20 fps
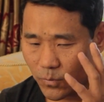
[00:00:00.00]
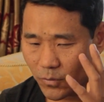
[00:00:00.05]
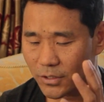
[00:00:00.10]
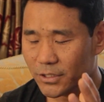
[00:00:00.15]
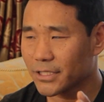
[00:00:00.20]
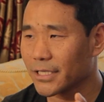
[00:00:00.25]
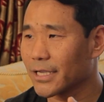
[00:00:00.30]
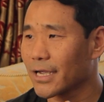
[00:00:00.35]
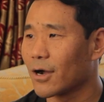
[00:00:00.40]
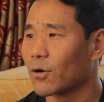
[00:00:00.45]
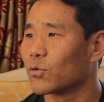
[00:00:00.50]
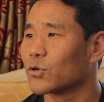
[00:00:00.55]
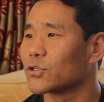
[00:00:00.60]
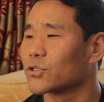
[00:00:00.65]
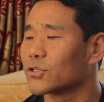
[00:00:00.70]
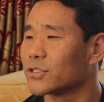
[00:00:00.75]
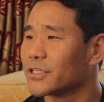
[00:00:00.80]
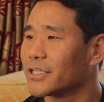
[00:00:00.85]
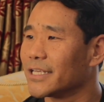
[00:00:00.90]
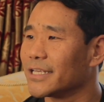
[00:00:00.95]
first thing, I
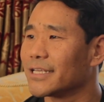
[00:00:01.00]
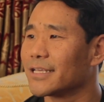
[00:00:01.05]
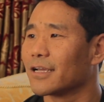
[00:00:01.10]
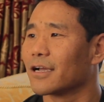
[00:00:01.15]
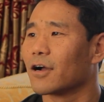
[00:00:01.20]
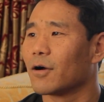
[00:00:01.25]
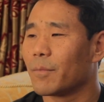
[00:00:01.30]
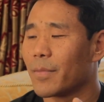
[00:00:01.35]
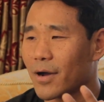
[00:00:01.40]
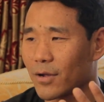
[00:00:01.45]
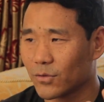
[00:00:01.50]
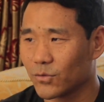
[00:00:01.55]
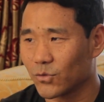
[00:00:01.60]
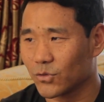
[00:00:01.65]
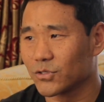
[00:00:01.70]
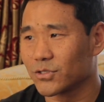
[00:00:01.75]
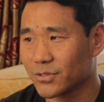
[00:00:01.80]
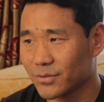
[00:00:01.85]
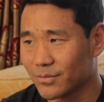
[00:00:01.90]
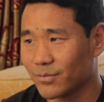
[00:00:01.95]
was thinking about
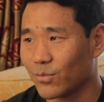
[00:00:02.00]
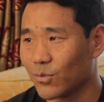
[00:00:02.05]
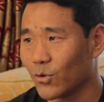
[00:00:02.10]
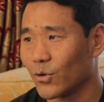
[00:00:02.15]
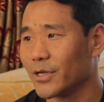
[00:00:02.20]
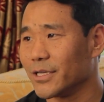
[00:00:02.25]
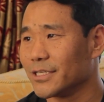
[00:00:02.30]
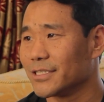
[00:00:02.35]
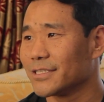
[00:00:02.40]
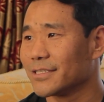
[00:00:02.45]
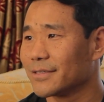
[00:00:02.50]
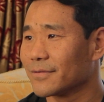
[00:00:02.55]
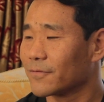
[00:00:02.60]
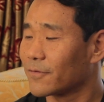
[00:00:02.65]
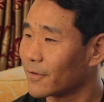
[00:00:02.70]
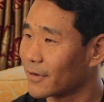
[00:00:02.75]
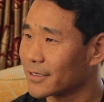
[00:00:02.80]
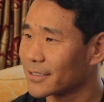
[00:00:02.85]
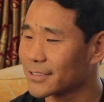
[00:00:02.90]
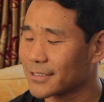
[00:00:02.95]
those boys
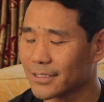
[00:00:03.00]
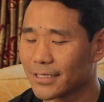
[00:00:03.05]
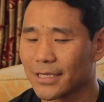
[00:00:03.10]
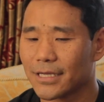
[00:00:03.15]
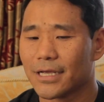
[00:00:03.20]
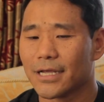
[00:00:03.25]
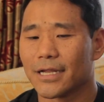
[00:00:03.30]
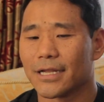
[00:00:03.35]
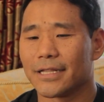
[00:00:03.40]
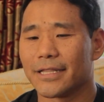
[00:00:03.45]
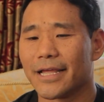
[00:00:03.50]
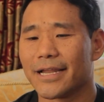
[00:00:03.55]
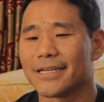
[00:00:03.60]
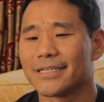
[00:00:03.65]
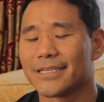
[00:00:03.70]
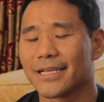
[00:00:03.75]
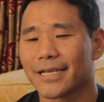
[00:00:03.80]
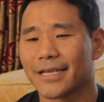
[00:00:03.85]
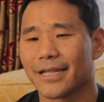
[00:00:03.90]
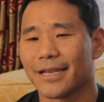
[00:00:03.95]
first.
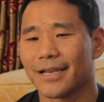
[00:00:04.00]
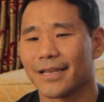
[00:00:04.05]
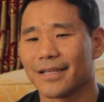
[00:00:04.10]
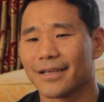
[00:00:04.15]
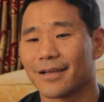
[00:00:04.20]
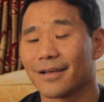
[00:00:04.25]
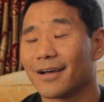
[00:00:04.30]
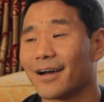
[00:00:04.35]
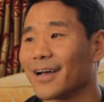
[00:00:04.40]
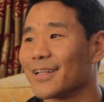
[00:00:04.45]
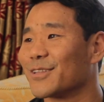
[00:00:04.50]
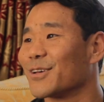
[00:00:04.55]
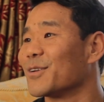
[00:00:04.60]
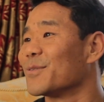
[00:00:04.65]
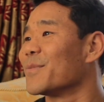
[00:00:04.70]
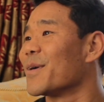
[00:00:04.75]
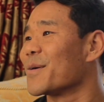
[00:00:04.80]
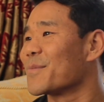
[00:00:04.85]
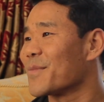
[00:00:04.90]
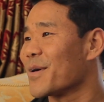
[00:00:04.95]
Then secondly, I
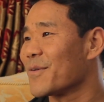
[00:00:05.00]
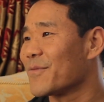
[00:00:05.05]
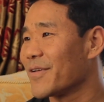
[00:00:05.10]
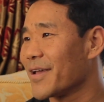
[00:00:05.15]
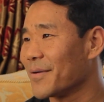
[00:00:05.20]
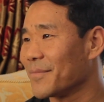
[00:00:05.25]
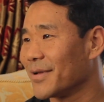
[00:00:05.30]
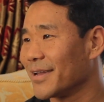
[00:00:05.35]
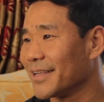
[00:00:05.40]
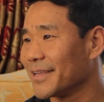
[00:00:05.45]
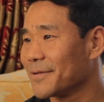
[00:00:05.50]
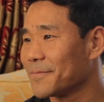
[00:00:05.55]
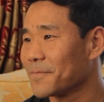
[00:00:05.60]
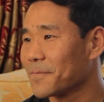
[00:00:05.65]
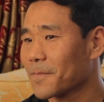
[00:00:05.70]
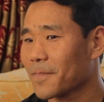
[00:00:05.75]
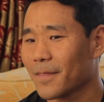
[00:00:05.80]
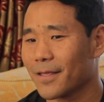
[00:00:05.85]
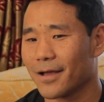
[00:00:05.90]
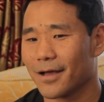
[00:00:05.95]
thought about my family.
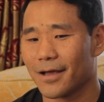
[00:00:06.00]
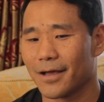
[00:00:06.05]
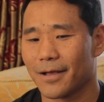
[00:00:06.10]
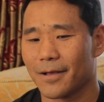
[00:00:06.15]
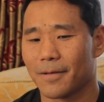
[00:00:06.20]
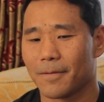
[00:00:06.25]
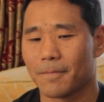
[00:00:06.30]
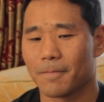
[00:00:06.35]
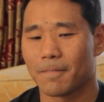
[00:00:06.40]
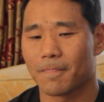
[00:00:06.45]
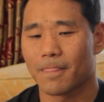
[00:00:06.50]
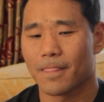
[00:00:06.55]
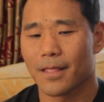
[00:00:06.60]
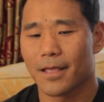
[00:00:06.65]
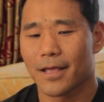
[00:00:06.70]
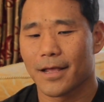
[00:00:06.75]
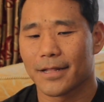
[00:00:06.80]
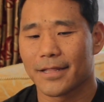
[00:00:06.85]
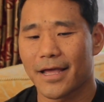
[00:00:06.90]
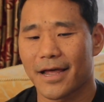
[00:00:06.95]

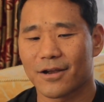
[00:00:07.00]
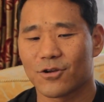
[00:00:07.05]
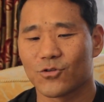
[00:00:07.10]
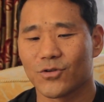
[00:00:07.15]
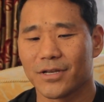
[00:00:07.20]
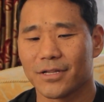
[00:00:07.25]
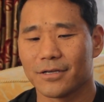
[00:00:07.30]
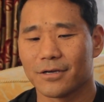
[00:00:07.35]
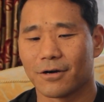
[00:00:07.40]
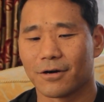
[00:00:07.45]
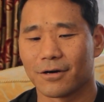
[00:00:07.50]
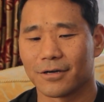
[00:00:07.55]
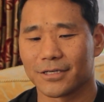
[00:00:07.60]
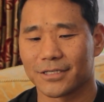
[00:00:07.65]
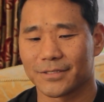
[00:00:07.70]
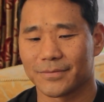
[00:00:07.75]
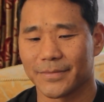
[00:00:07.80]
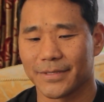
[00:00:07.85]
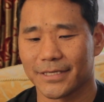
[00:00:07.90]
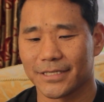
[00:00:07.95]
That really
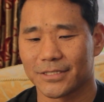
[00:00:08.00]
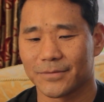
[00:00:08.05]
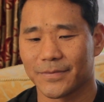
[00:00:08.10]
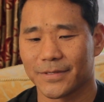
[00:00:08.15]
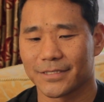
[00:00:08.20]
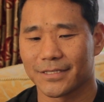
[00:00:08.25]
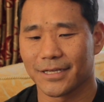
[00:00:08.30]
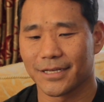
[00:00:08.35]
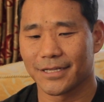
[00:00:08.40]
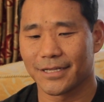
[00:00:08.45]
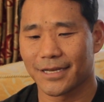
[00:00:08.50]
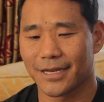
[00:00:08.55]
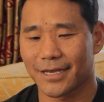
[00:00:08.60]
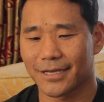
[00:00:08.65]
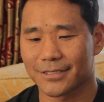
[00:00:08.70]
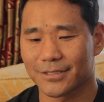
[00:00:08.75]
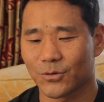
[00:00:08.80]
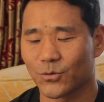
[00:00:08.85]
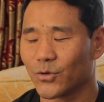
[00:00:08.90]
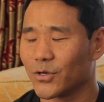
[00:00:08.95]
hurts me, especially
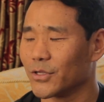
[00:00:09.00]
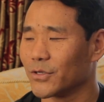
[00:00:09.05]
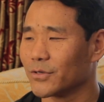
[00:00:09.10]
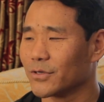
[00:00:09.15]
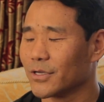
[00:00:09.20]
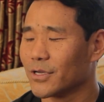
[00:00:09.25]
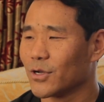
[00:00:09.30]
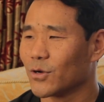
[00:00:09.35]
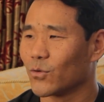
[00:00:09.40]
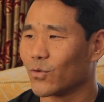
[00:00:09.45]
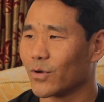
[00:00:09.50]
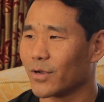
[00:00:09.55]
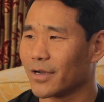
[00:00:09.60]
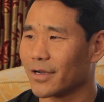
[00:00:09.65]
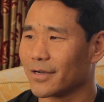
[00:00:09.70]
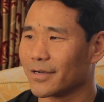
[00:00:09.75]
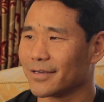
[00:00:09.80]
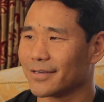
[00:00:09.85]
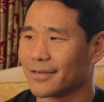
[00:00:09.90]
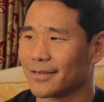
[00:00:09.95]
like, so
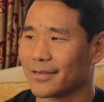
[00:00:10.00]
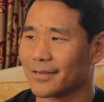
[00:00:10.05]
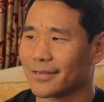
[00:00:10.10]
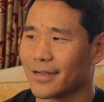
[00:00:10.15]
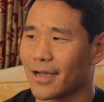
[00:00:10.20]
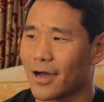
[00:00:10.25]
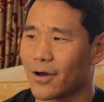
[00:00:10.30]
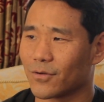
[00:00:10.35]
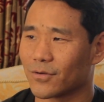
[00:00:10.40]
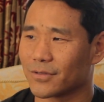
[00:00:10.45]
Nepalese,